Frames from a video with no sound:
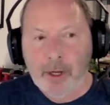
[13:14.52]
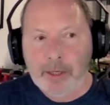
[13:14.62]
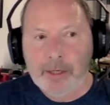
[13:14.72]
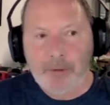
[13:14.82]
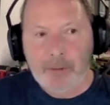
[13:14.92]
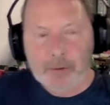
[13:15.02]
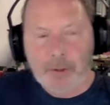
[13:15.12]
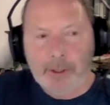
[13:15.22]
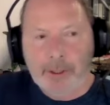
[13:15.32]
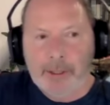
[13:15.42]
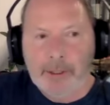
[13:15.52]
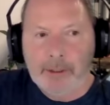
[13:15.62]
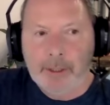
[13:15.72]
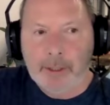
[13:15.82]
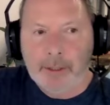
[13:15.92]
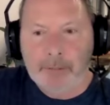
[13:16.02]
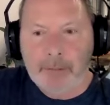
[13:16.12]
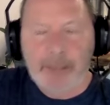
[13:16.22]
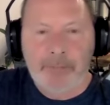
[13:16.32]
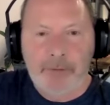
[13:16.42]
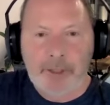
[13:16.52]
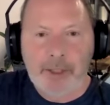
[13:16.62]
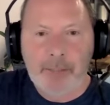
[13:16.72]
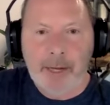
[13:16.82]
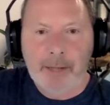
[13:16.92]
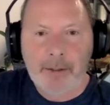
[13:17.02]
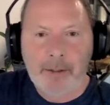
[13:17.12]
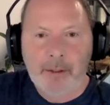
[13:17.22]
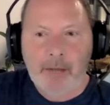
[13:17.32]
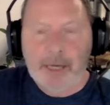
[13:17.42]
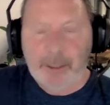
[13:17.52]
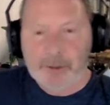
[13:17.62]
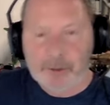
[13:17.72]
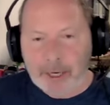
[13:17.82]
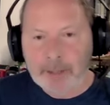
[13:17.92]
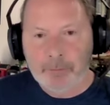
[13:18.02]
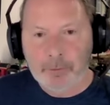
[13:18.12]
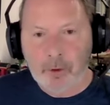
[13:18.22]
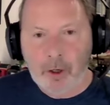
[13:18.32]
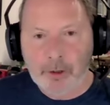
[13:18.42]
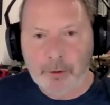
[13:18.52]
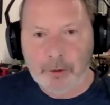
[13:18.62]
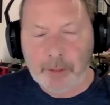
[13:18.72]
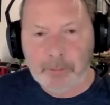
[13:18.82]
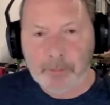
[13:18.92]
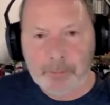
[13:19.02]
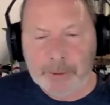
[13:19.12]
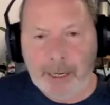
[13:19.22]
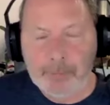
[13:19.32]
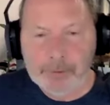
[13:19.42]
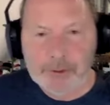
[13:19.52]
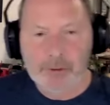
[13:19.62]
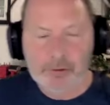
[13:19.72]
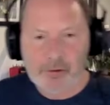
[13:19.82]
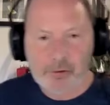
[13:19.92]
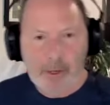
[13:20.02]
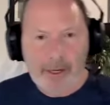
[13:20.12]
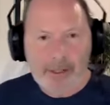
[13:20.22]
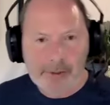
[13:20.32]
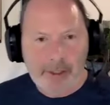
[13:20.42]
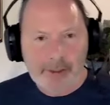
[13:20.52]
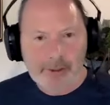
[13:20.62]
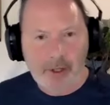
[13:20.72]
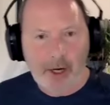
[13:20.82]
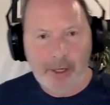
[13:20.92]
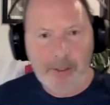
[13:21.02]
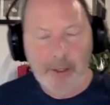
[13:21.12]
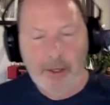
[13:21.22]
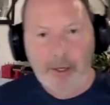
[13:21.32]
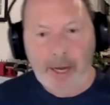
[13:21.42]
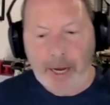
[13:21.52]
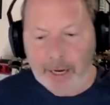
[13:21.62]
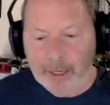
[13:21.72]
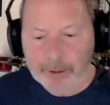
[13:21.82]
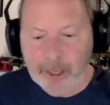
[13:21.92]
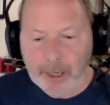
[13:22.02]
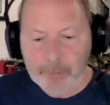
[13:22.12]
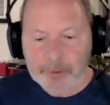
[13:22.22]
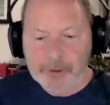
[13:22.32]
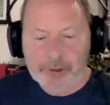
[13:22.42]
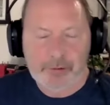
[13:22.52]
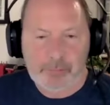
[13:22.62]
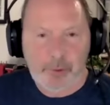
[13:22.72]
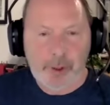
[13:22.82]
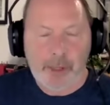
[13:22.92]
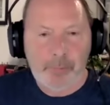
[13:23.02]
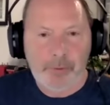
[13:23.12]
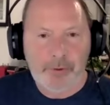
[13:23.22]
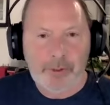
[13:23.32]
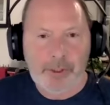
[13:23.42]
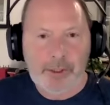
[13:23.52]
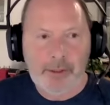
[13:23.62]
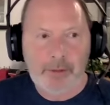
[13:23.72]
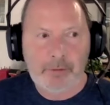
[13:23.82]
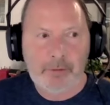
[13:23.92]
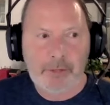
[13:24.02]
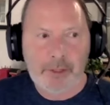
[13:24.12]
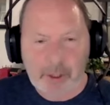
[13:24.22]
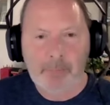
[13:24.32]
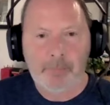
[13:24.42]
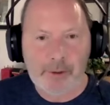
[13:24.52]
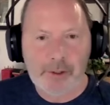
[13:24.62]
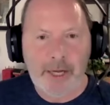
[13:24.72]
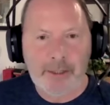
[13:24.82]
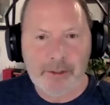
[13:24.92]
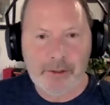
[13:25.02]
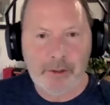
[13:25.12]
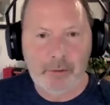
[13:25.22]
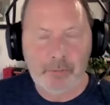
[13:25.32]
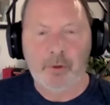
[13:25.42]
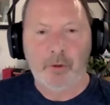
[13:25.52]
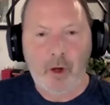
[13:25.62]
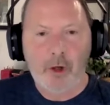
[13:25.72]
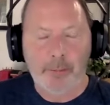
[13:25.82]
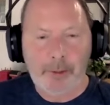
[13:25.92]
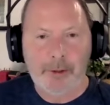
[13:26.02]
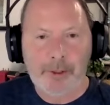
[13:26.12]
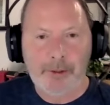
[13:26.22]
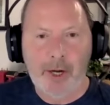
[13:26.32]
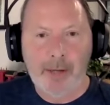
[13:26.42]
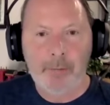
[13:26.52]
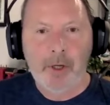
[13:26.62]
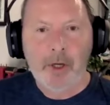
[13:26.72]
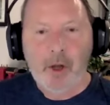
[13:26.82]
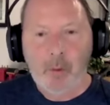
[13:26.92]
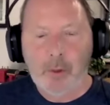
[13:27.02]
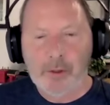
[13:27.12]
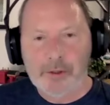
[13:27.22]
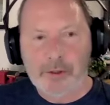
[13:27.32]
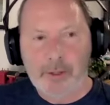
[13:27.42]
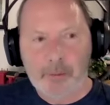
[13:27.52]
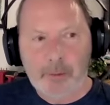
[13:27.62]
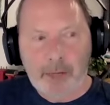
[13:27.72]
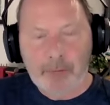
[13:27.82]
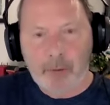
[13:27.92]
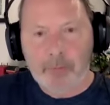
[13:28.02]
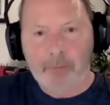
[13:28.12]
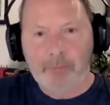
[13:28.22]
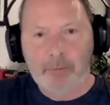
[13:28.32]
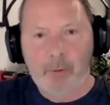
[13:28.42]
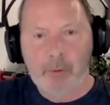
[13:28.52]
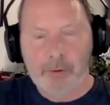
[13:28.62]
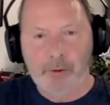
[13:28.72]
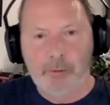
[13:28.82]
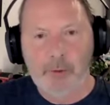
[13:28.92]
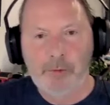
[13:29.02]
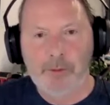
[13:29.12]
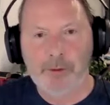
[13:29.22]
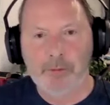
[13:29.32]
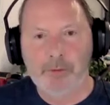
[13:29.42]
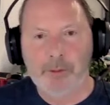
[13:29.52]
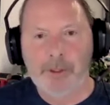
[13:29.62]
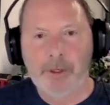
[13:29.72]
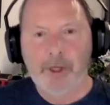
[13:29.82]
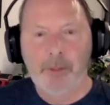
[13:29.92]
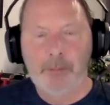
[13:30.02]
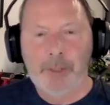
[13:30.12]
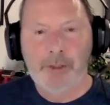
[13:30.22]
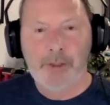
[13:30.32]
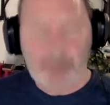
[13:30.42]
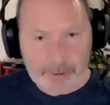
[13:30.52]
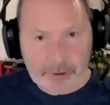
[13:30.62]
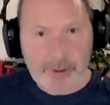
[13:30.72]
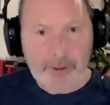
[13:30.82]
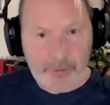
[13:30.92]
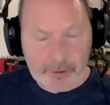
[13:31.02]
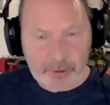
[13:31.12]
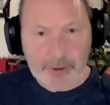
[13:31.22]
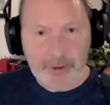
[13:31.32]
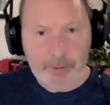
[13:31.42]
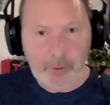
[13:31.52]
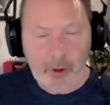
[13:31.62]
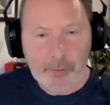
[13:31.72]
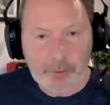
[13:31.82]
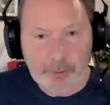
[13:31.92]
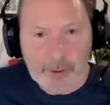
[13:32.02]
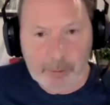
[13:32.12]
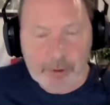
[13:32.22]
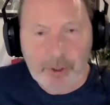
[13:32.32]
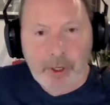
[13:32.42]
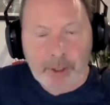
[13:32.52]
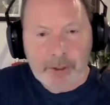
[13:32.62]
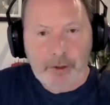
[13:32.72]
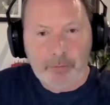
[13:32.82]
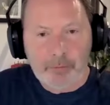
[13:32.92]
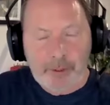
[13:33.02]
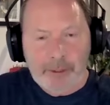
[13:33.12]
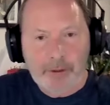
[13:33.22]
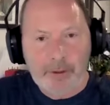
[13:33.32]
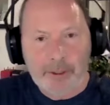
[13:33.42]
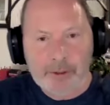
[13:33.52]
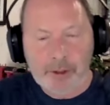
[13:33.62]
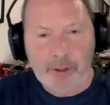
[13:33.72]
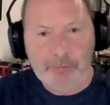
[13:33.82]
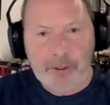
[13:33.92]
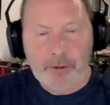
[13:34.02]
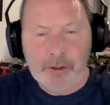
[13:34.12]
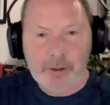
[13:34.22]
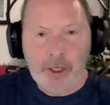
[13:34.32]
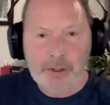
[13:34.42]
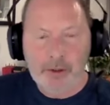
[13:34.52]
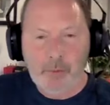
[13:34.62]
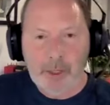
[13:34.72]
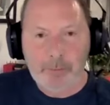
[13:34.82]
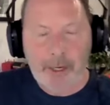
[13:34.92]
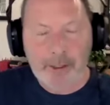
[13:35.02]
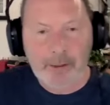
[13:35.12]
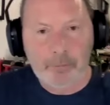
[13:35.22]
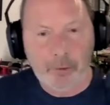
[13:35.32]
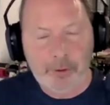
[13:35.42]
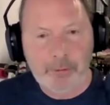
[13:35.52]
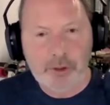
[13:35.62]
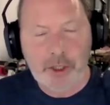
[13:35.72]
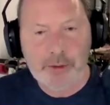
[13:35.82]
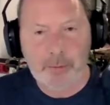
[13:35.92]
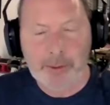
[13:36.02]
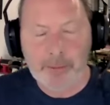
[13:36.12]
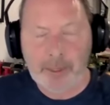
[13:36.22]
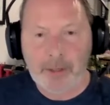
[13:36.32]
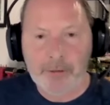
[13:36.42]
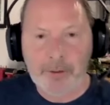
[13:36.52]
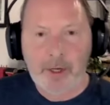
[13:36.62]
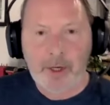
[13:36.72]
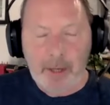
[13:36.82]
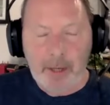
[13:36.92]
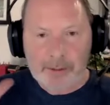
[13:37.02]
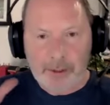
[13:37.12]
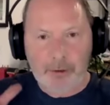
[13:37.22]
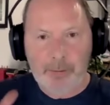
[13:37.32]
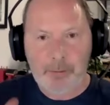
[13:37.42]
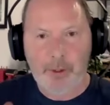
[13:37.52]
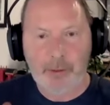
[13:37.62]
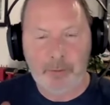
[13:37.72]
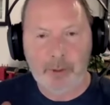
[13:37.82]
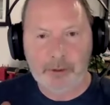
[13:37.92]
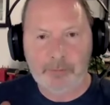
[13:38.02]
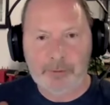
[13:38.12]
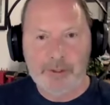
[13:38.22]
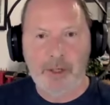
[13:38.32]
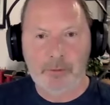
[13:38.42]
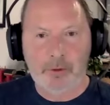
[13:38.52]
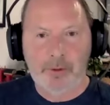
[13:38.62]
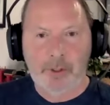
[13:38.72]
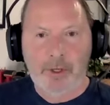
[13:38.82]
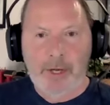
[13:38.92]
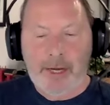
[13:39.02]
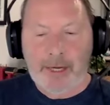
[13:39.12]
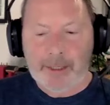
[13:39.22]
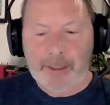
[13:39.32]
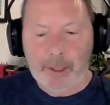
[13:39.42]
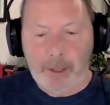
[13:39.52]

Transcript: If I was on a anti-fatigue mat, I could stand for longer, but I would still sway side to side, and I would just put up with the discomfort of standing still for a longer period of time. Whereas a platform that floats and that moves underfoot means, again, just like in the sitting on the ball with your hips, your feet can shift and you can change your weight back and forth and change your weight around and still keep your head relatively central. And